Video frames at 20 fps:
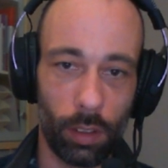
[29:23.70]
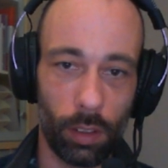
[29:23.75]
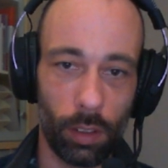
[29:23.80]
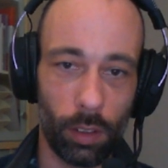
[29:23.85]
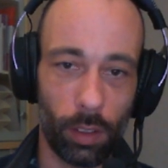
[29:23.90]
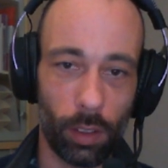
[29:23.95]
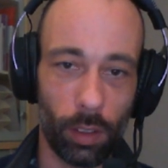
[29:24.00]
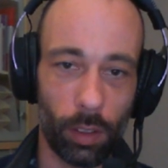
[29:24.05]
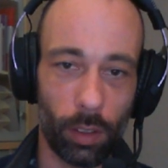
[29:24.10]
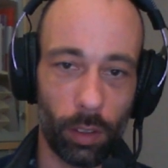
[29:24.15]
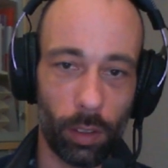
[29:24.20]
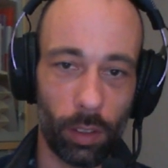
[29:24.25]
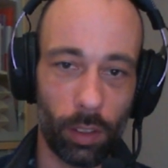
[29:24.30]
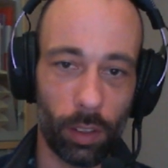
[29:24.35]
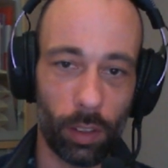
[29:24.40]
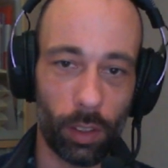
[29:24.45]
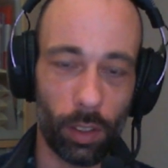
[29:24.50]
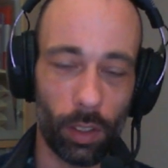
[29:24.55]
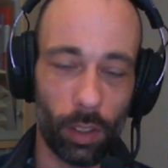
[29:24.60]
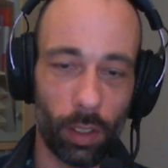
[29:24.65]
The
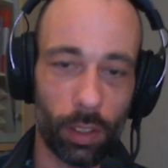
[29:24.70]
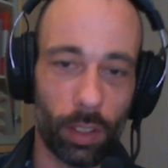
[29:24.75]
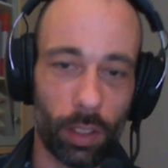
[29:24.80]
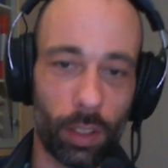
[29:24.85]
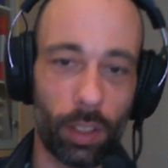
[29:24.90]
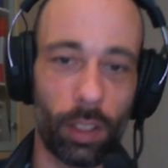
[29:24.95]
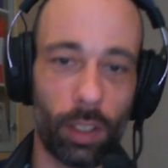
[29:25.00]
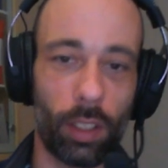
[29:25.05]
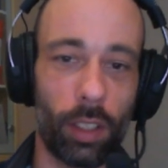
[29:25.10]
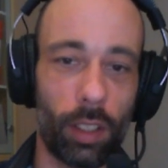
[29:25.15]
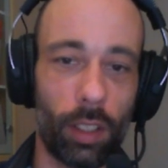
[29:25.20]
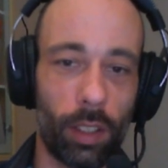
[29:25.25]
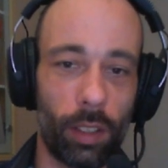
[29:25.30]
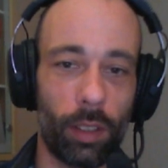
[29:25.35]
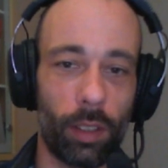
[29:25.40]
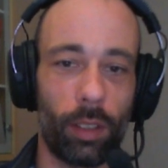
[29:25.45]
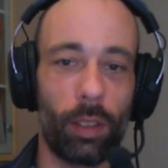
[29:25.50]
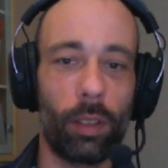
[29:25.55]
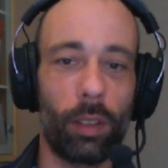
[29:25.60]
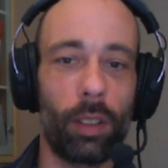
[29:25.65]
cause is
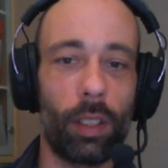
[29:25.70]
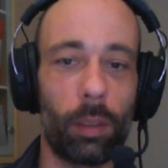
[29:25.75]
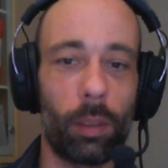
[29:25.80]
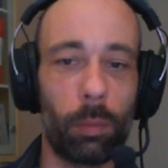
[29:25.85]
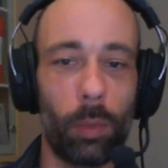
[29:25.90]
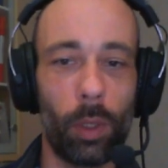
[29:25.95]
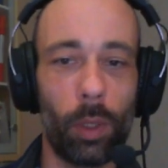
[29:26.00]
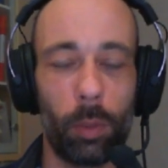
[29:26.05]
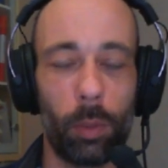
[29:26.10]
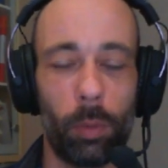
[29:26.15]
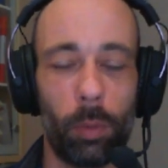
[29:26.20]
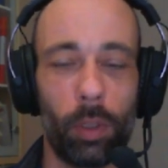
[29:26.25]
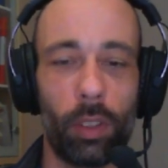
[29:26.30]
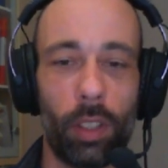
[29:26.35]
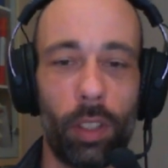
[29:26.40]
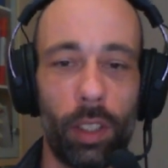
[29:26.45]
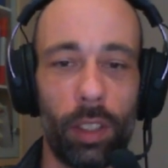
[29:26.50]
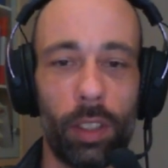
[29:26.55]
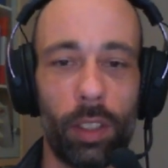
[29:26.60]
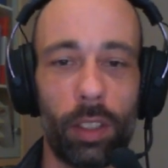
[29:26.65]
multiple
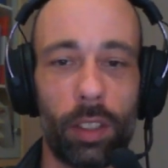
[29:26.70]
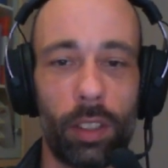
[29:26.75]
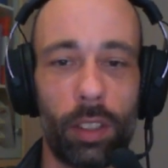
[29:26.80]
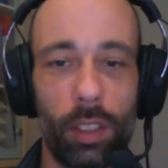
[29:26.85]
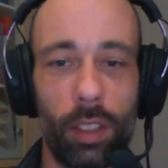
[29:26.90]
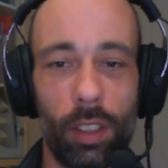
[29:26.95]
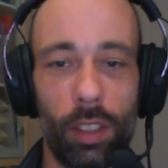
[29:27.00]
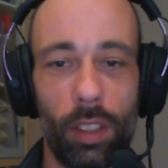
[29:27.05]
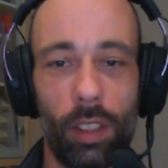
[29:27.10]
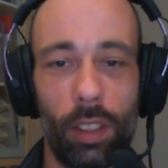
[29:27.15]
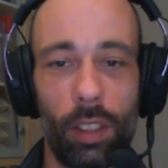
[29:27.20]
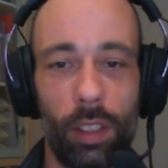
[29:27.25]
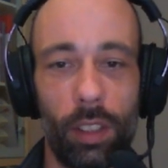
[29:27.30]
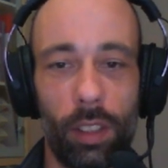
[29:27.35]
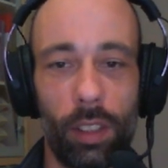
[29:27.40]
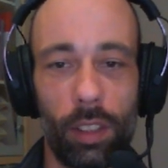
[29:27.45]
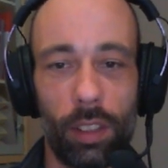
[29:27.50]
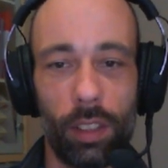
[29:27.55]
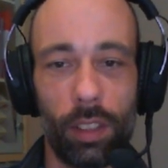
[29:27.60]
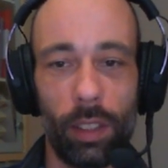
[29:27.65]
things.
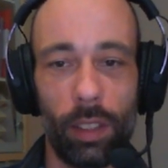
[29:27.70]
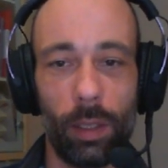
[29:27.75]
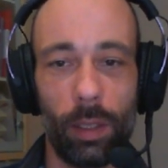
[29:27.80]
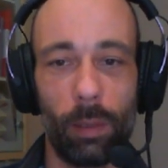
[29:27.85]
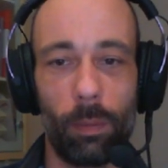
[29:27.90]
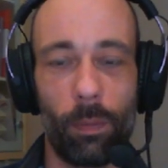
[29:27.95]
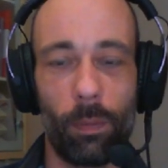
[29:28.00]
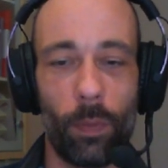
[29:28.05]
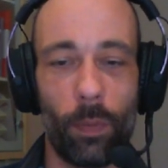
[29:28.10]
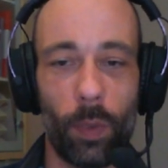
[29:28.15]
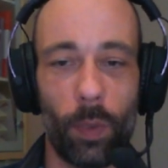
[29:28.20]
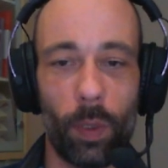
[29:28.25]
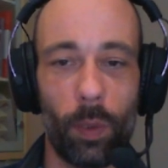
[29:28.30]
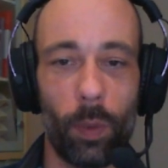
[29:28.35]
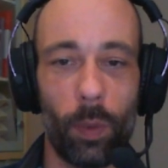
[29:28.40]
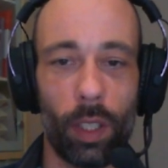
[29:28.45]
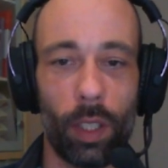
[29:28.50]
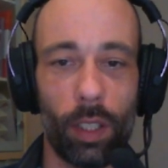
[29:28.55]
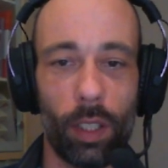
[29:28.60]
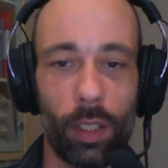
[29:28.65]
So
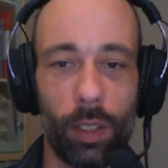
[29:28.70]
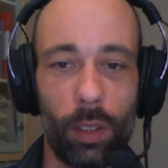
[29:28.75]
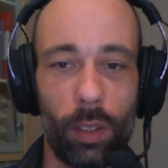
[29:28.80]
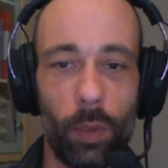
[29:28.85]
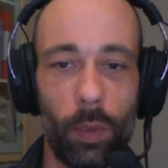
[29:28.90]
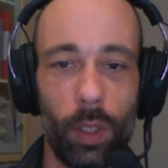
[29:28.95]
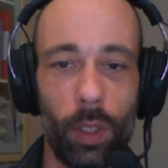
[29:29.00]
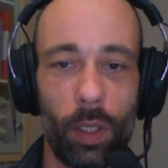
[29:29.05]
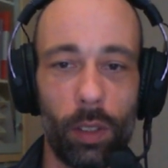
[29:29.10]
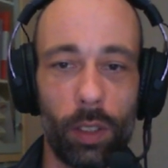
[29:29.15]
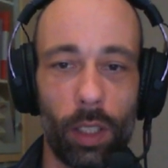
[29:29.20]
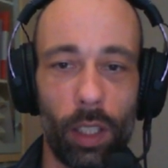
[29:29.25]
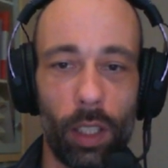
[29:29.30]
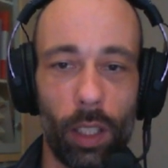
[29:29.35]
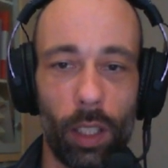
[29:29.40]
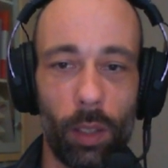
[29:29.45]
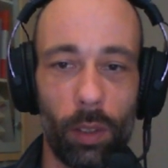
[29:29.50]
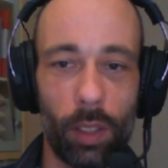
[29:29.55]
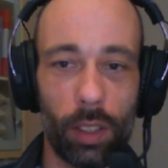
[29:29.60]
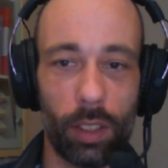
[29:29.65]
we don't
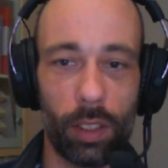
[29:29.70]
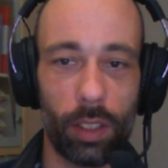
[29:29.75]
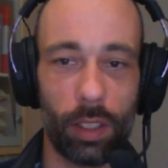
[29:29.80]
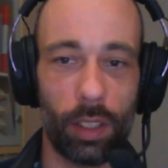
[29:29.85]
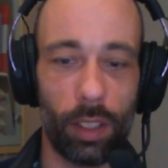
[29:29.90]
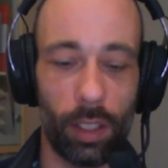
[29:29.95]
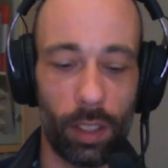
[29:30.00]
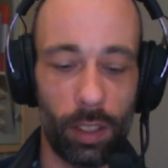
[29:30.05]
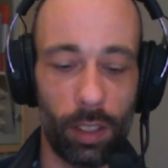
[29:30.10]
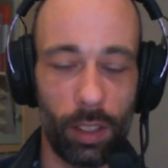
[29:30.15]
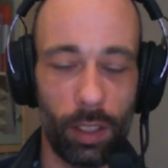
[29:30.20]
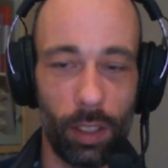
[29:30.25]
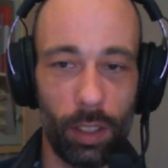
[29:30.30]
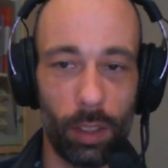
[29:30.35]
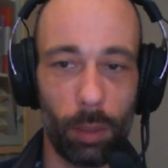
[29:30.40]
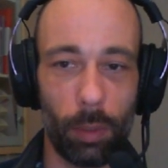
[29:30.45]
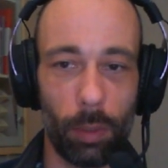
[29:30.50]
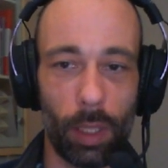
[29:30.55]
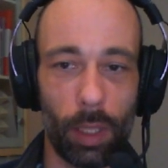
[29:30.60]
allow us to be